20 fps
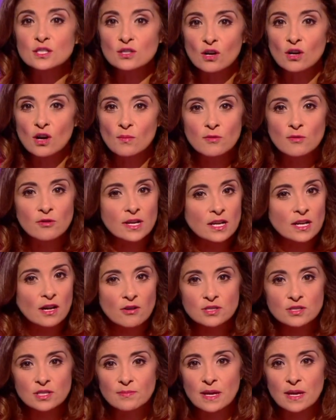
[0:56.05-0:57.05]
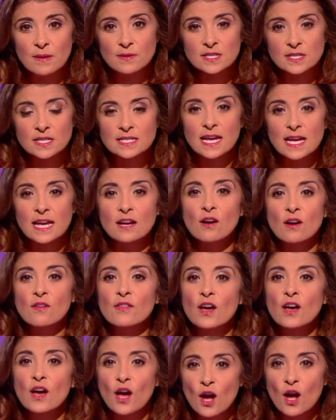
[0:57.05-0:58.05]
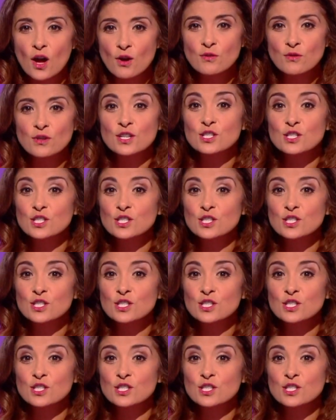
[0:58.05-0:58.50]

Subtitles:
Tom are encouraging people to take on their own